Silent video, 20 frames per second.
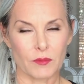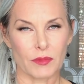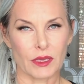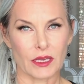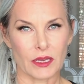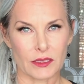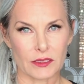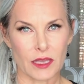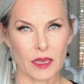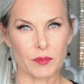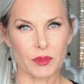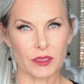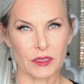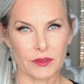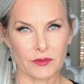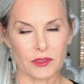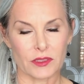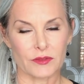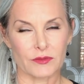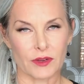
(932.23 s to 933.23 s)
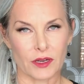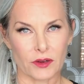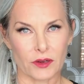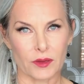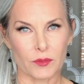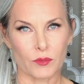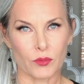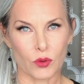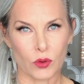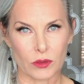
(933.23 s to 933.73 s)
because I believe it's very
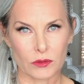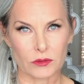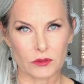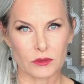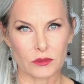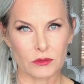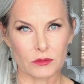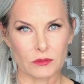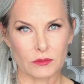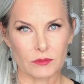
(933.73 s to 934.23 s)
important,